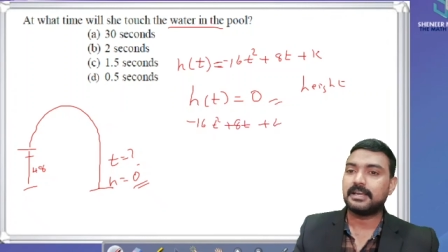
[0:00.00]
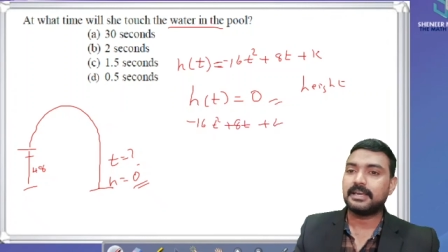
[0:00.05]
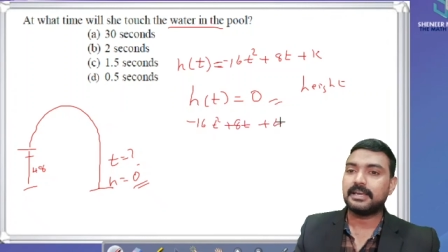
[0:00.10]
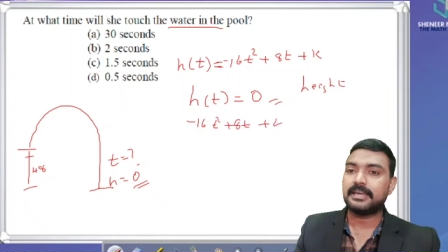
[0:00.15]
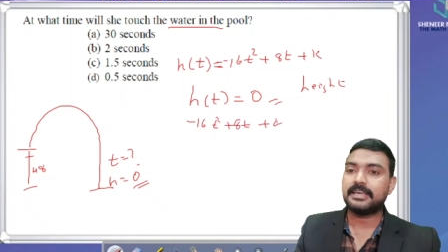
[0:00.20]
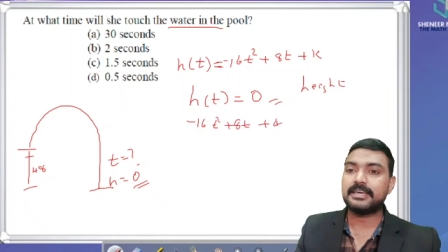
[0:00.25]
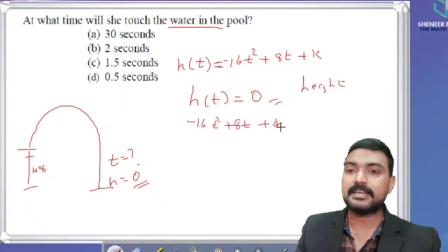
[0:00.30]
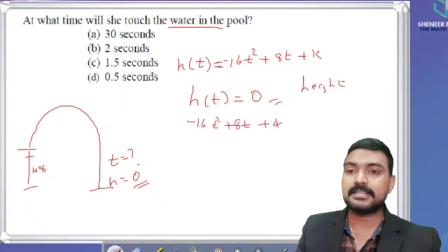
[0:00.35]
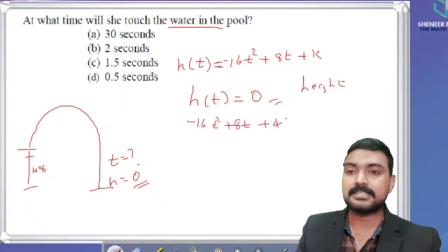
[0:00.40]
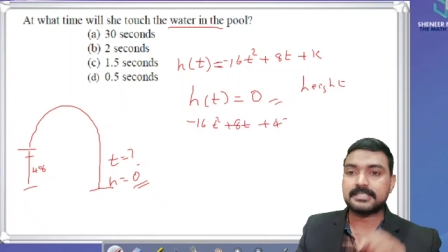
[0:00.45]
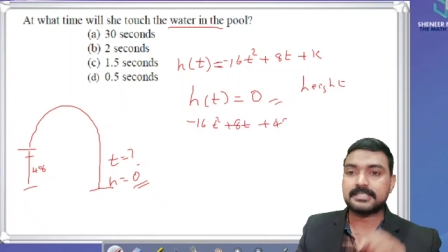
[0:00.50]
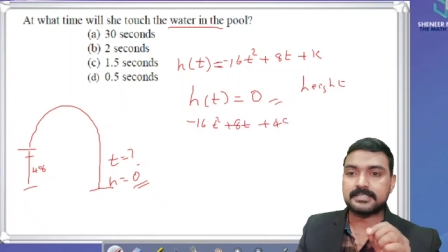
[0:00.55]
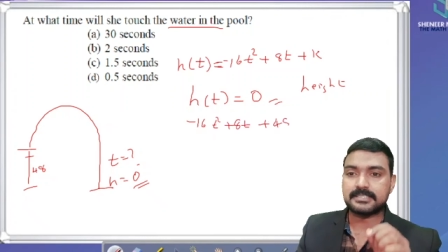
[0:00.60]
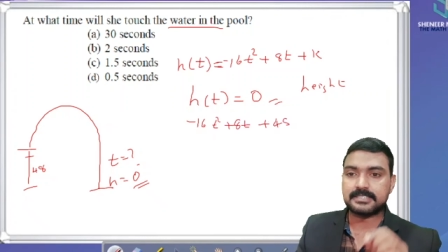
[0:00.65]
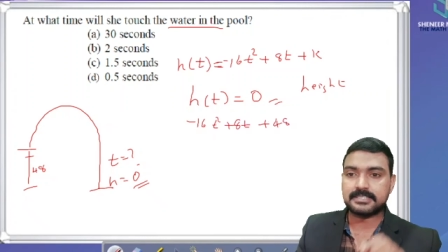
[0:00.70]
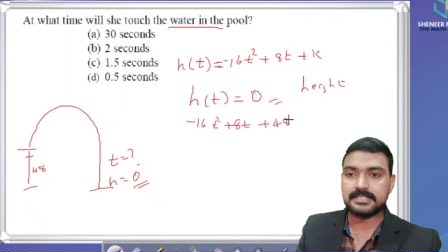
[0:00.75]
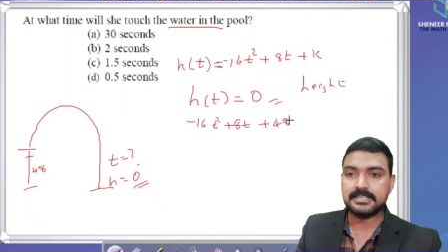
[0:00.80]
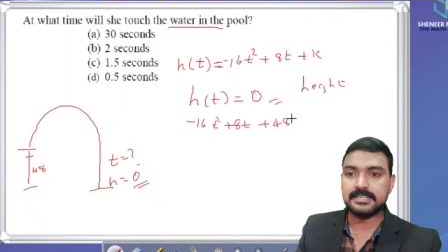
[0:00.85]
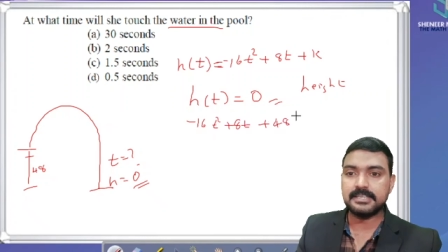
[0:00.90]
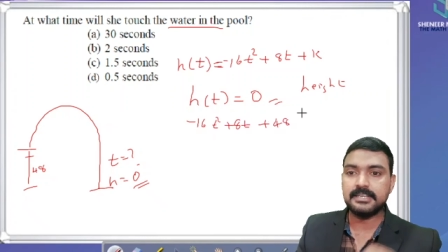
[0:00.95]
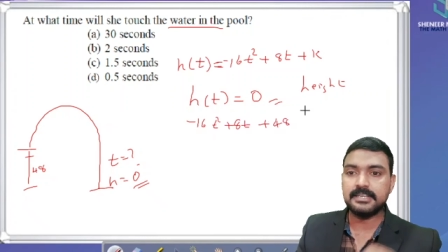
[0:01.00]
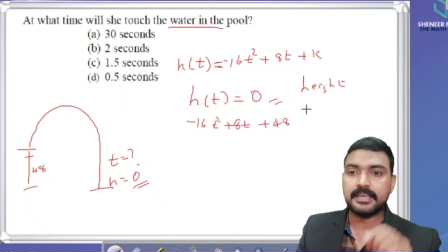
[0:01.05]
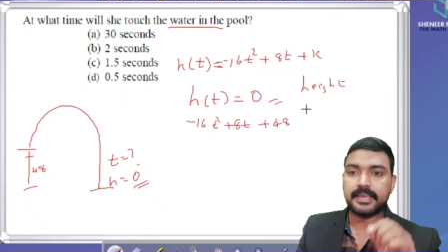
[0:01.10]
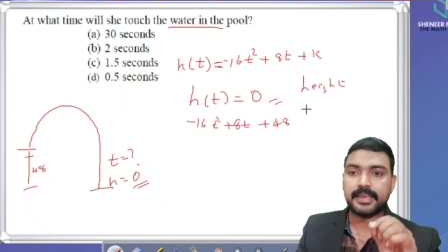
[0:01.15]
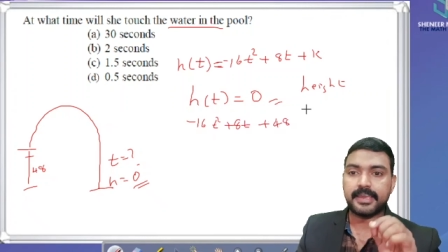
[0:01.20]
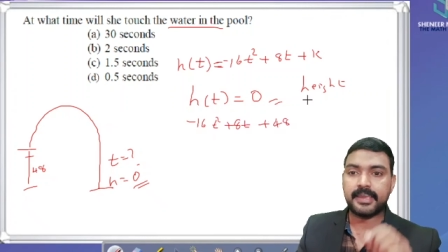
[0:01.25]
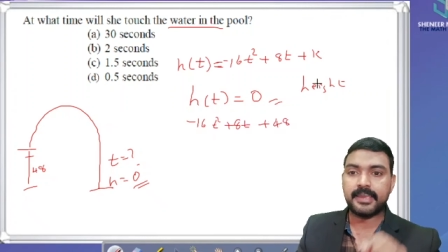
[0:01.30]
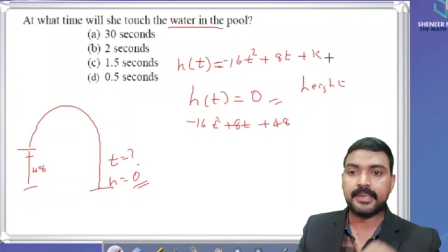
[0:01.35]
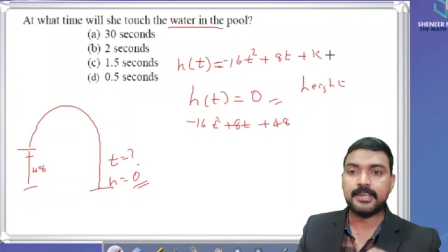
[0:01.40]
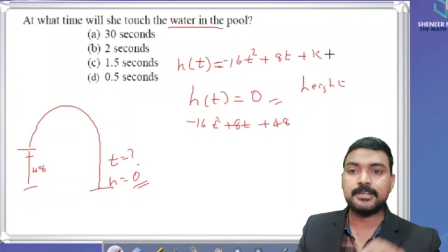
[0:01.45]
Here 16,
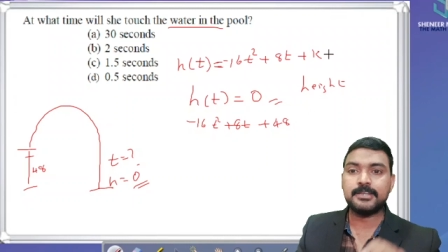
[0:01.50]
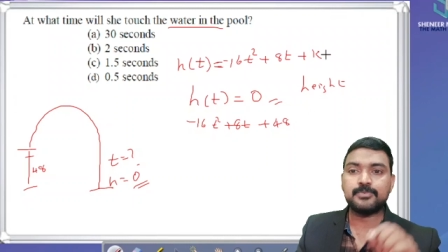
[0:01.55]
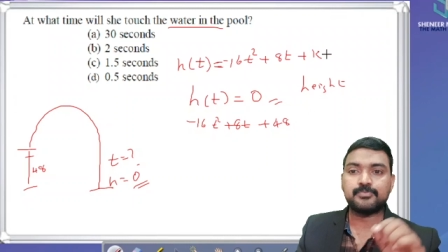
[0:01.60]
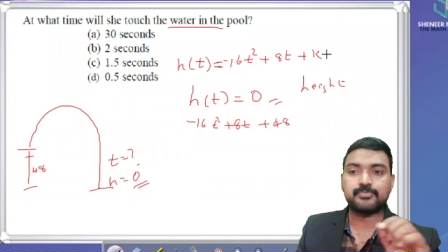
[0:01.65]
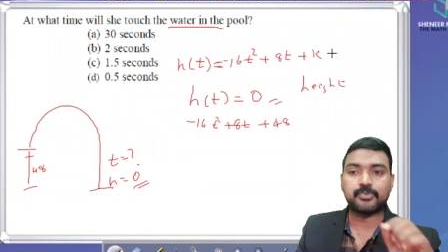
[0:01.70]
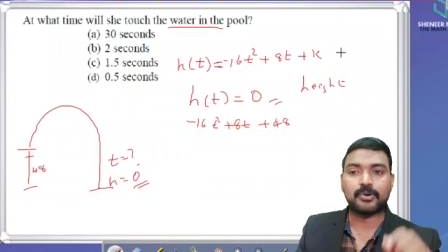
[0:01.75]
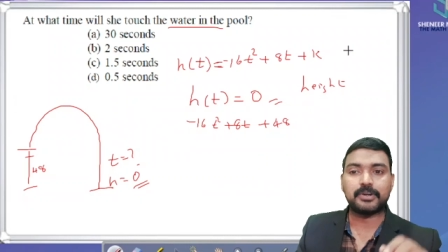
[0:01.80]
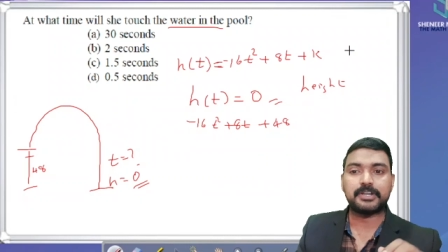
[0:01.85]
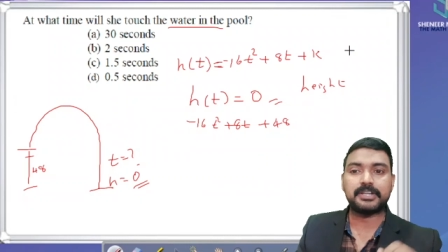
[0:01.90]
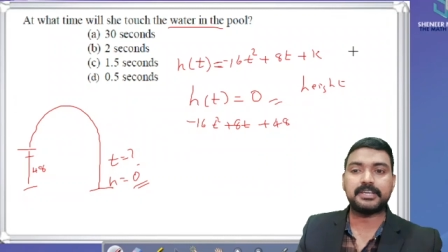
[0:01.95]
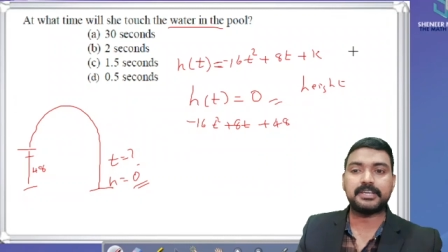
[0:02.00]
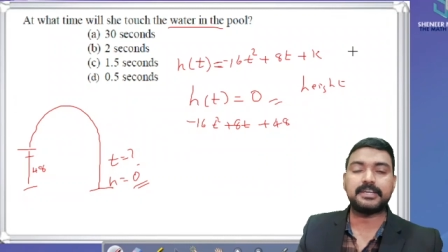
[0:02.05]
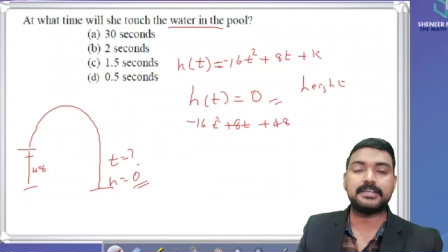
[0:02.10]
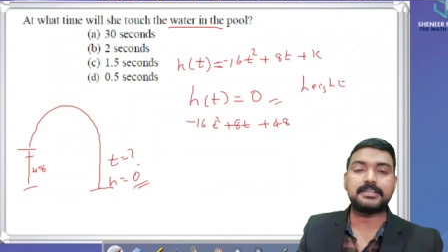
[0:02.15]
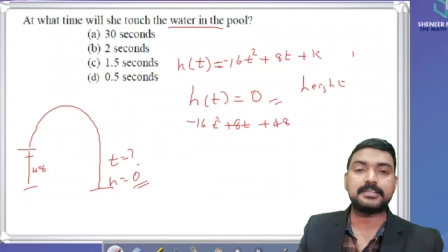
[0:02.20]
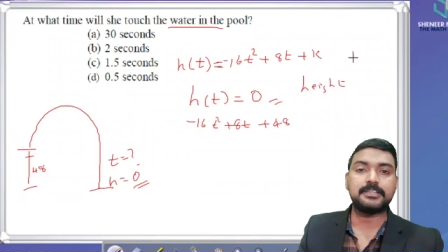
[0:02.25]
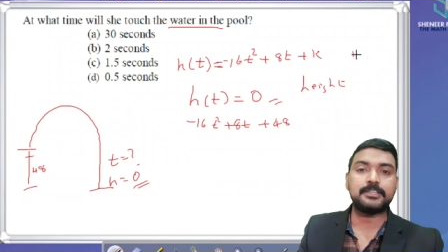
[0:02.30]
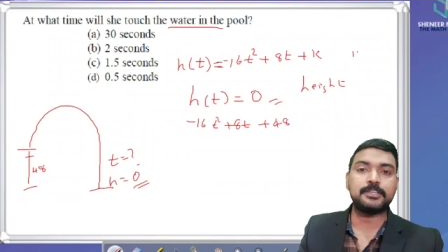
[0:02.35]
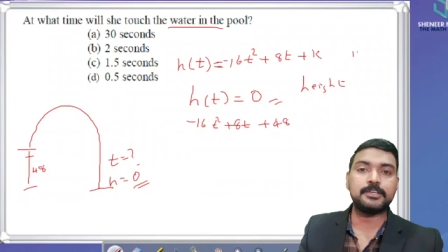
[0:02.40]
8, 48.